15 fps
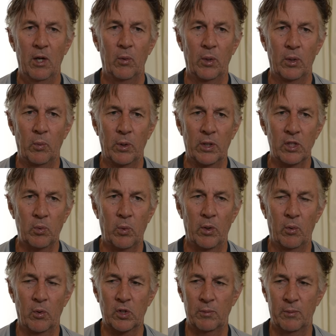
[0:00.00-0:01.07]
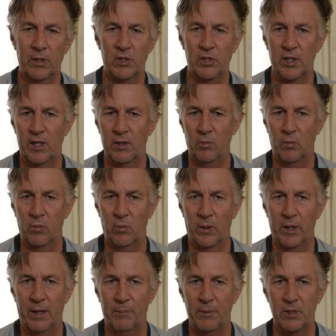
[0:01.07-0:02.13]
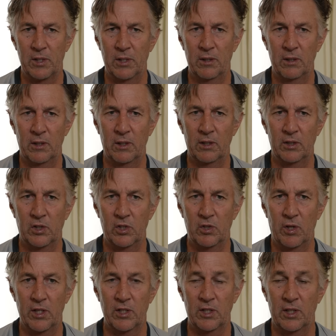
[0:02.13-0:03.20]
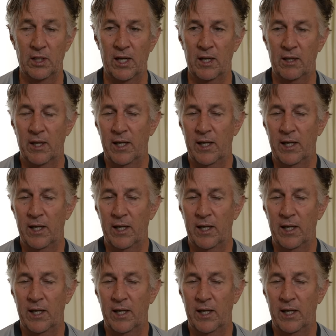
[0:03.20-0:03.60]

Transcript: We just want to also understand what happens in a situation like